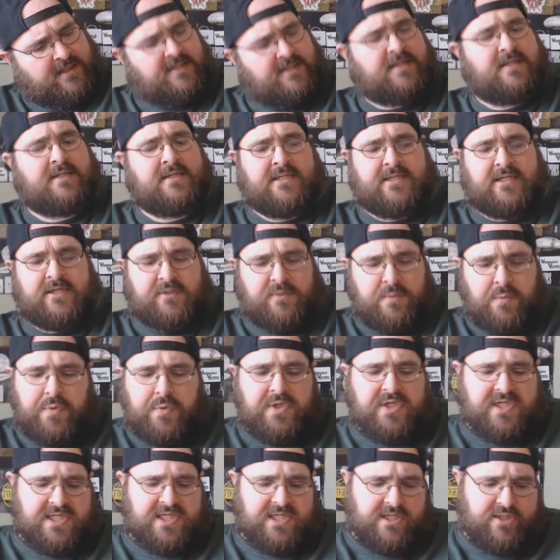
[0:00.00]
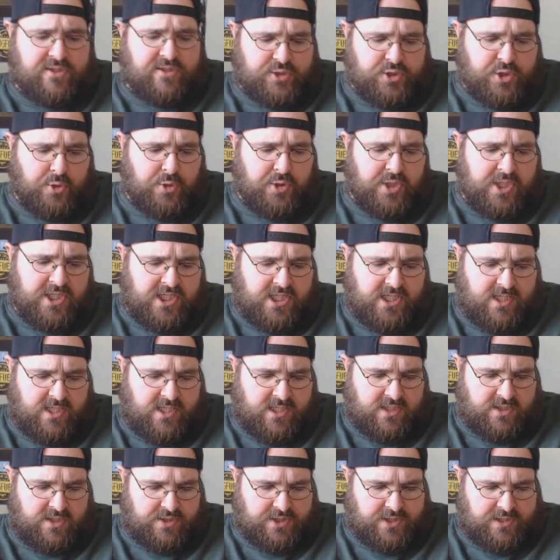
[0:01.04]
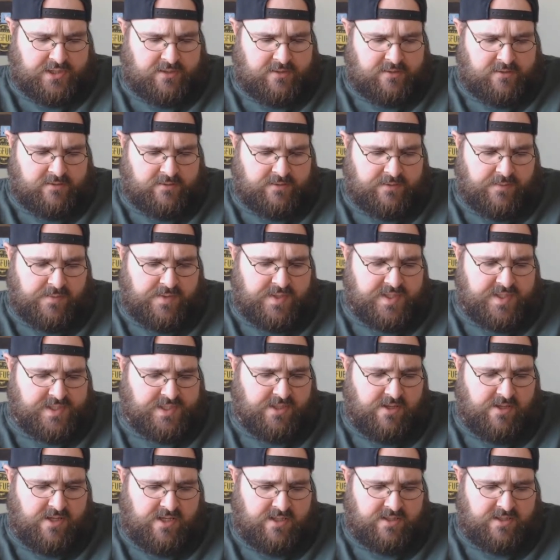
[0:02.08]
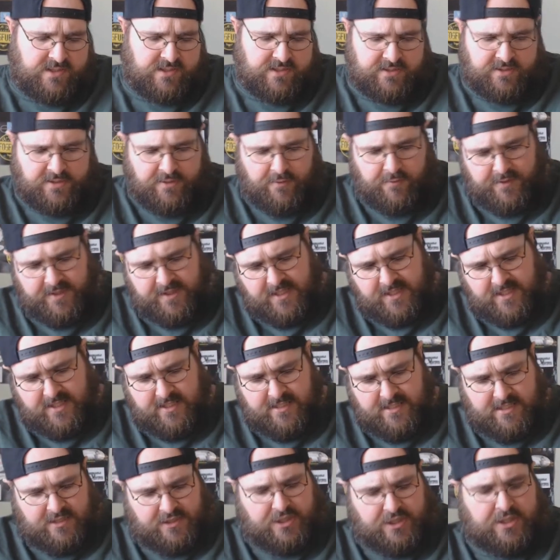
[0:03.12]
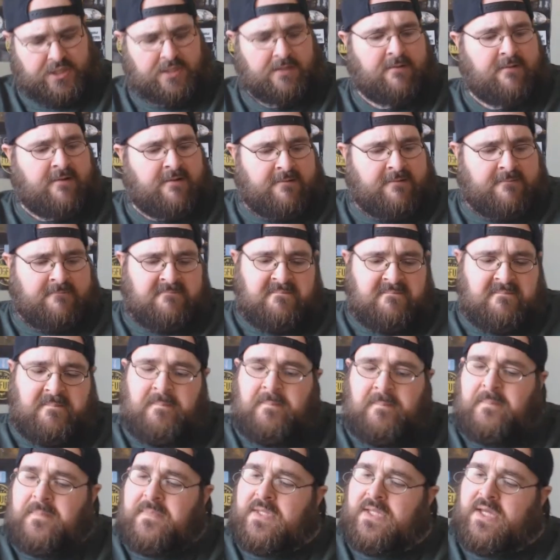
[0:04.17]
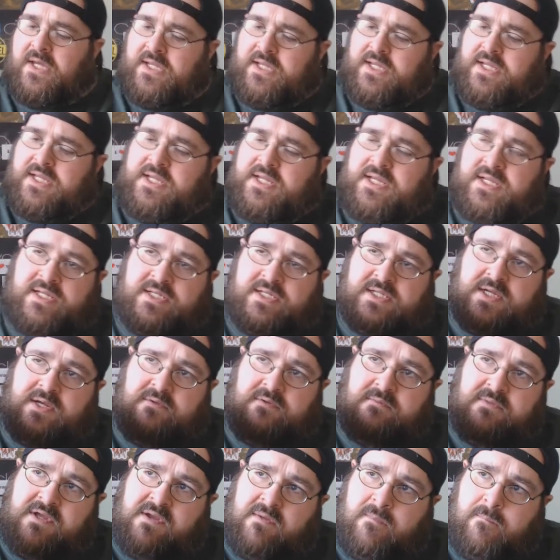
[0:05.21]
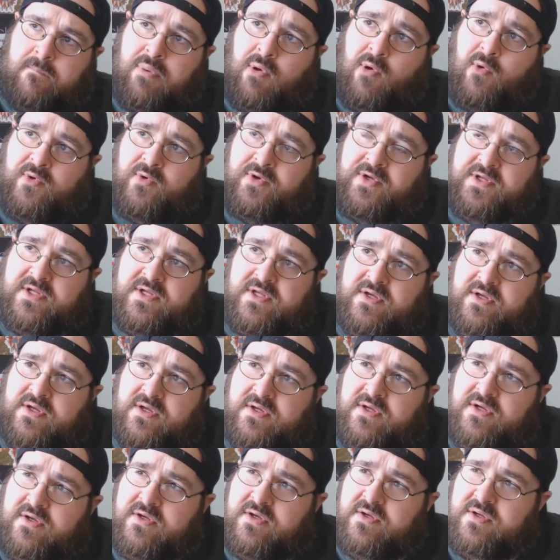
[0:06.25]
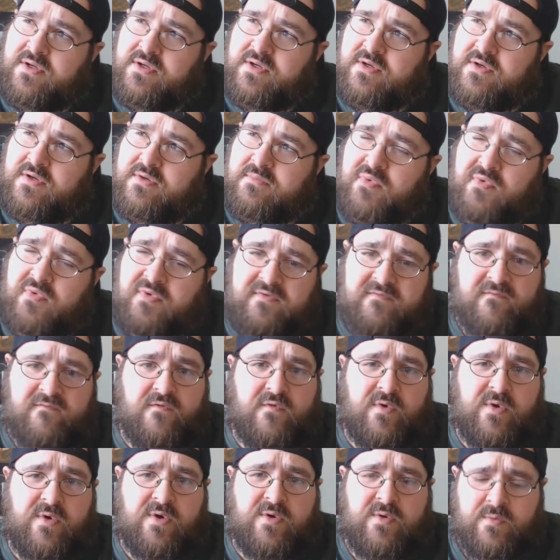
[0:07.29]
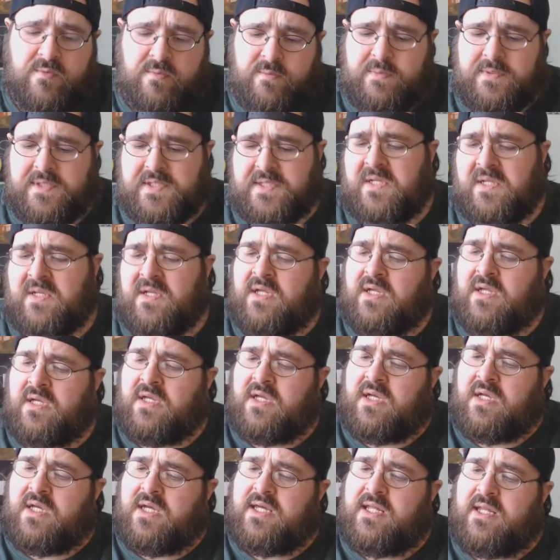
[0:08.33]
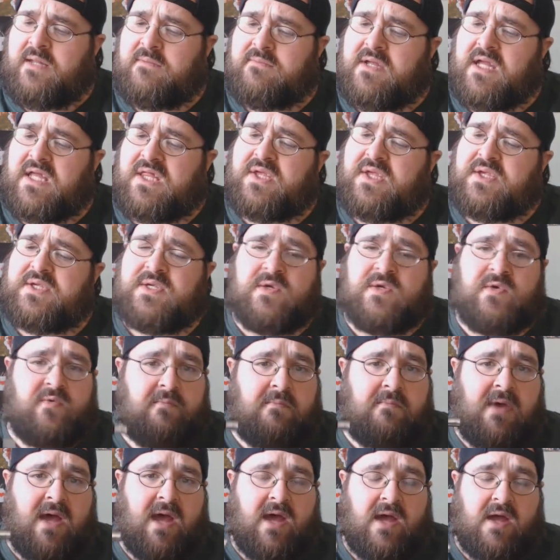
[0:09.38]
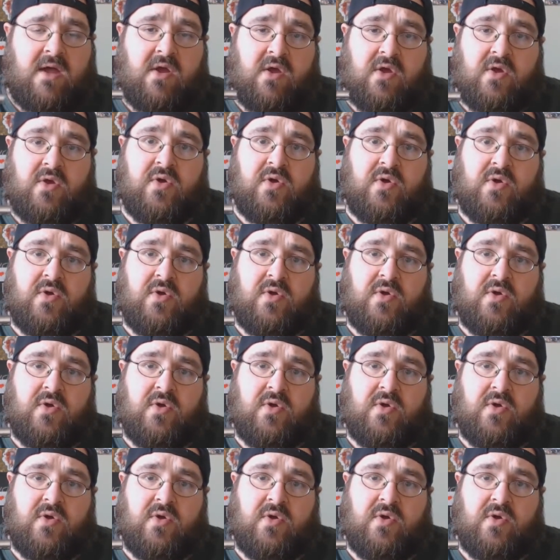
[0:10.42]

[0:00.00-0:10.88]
is the Twisted 30 gauge. 3 strands of 30 gauge. And it's going to be a 0.4 ohms. And I've got this on my